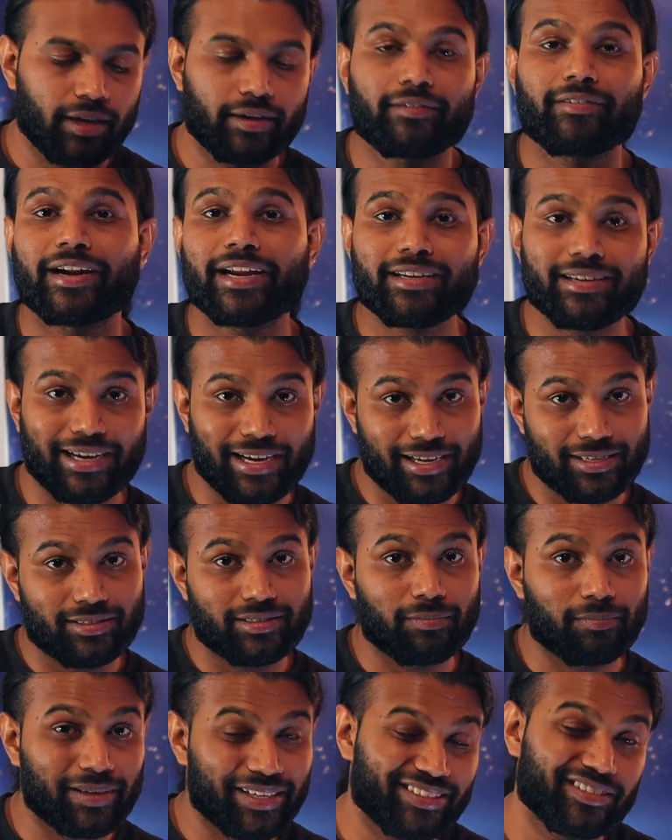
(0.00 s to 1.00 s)
great as
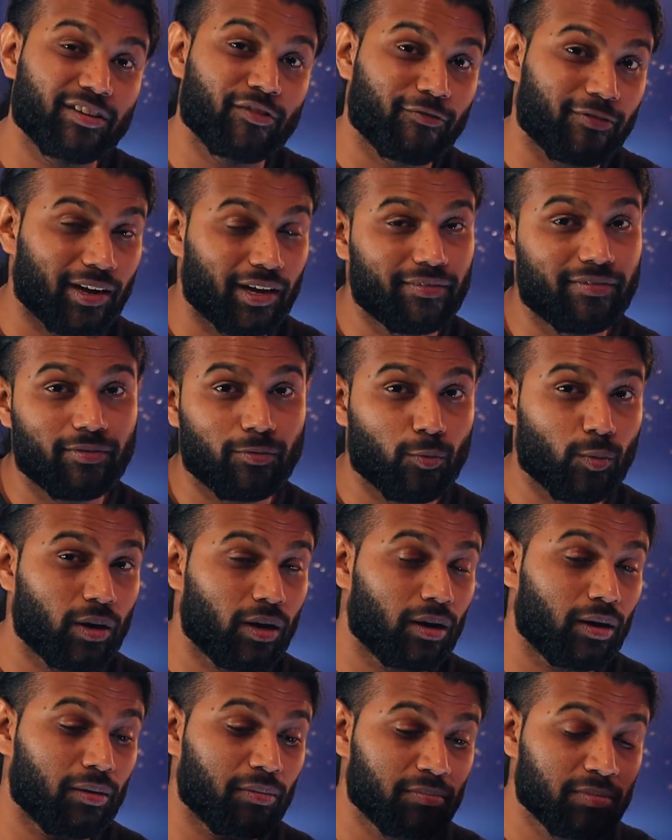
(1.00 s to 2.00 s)
the PlayStation
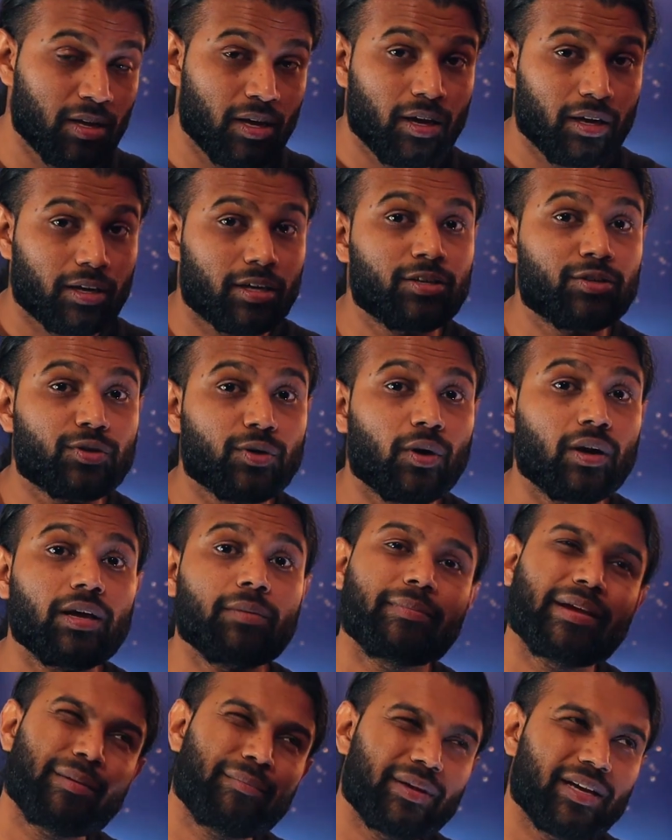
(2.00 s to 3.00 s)
5 controller,
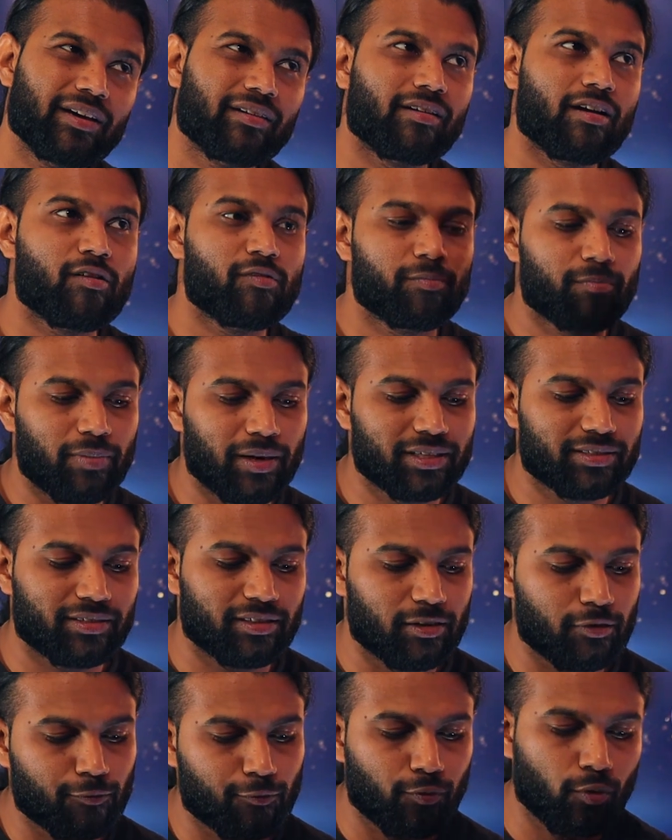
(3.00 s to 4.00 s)
maybe around
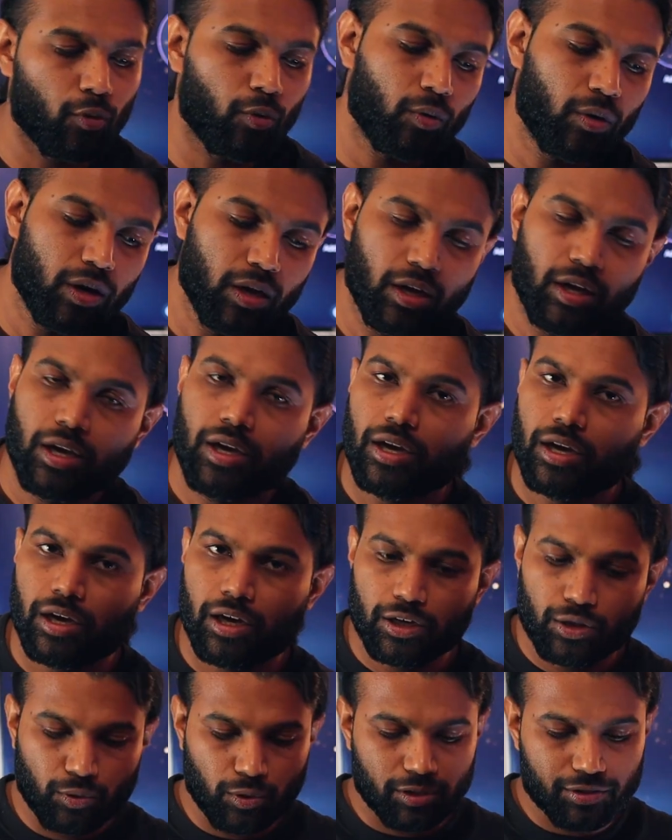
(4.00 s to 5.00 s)
PlayStation 4
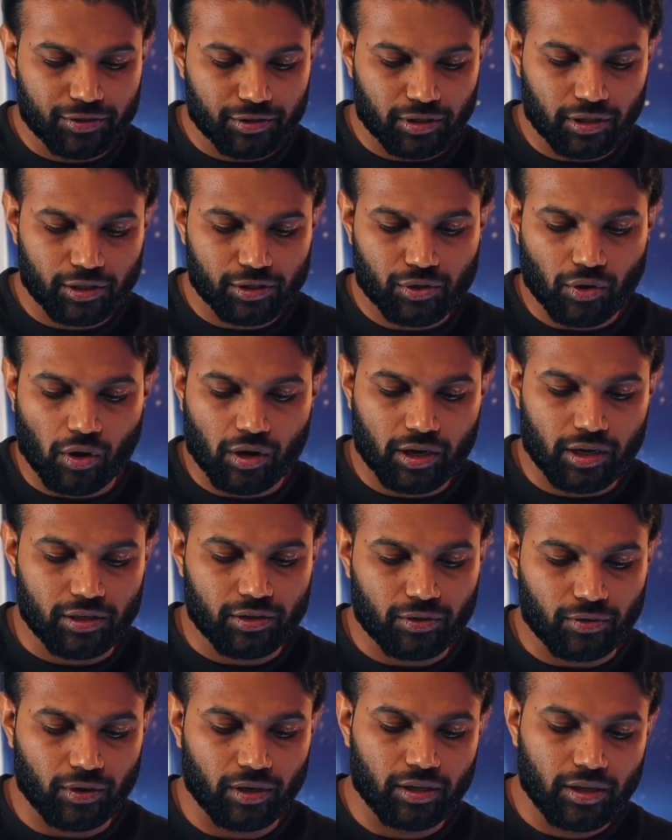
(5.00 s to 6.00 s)
dual shock
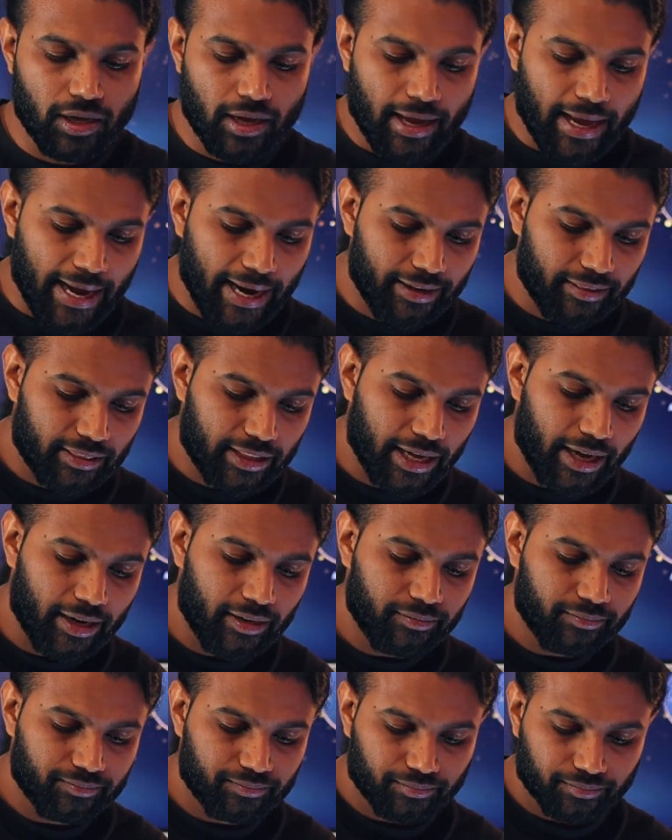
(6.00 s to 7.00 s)
controller. And
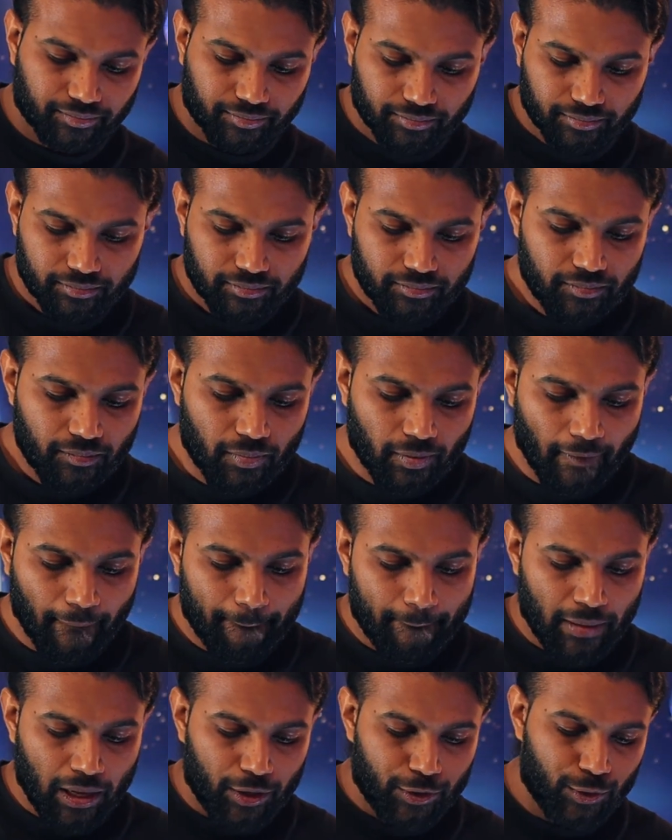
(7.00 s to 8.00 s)
then
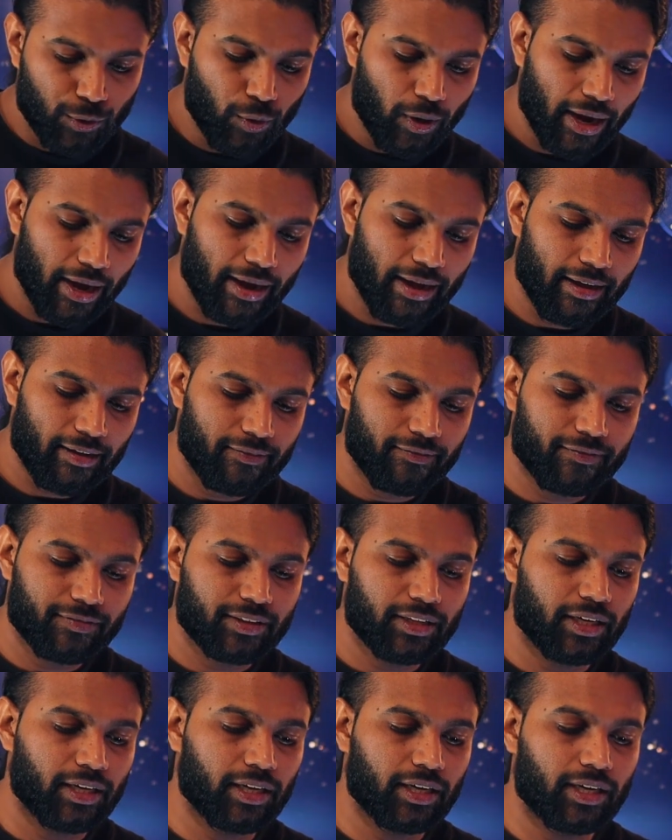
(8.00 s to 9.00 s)
you
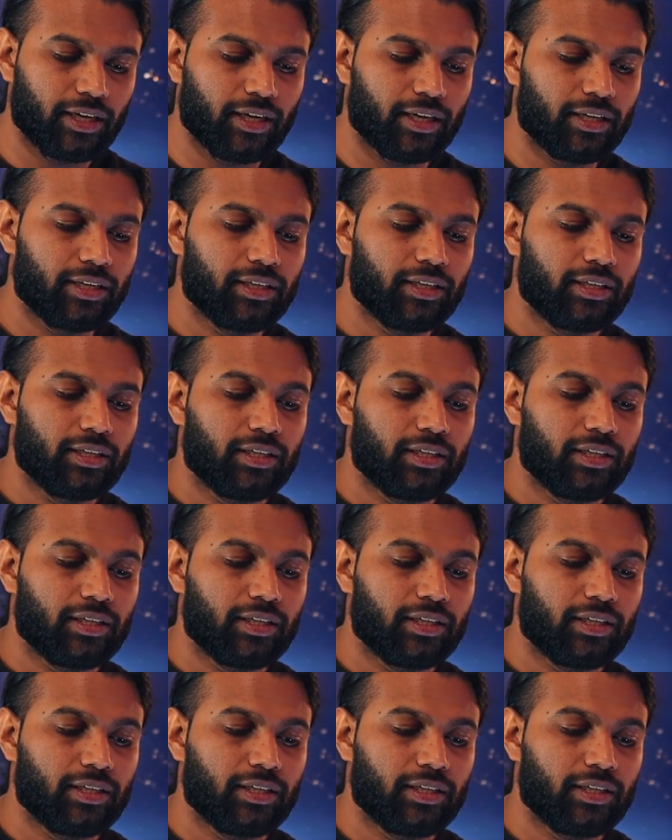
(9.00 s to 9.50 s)
have the